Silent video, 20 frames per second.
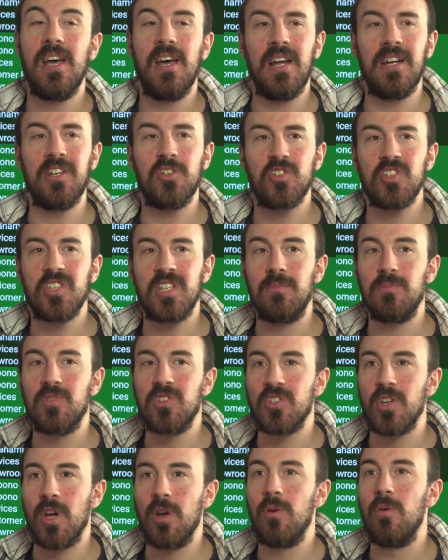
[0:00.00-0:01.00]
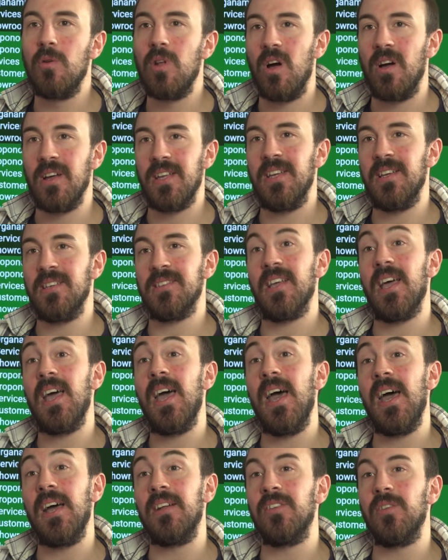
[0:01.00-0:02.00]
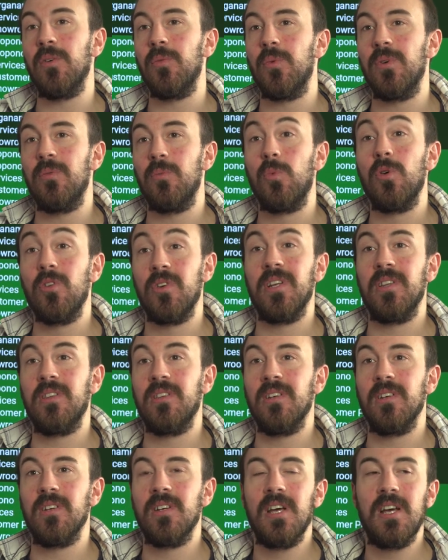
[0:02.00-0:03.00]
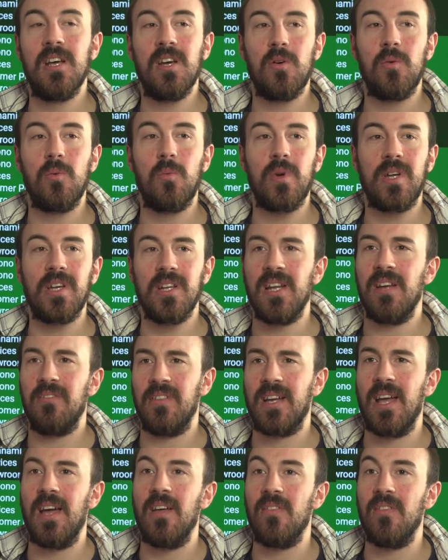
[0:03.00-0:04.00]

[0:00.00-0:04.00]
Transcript: And it just seems so light years ahead that we're worried that we can never get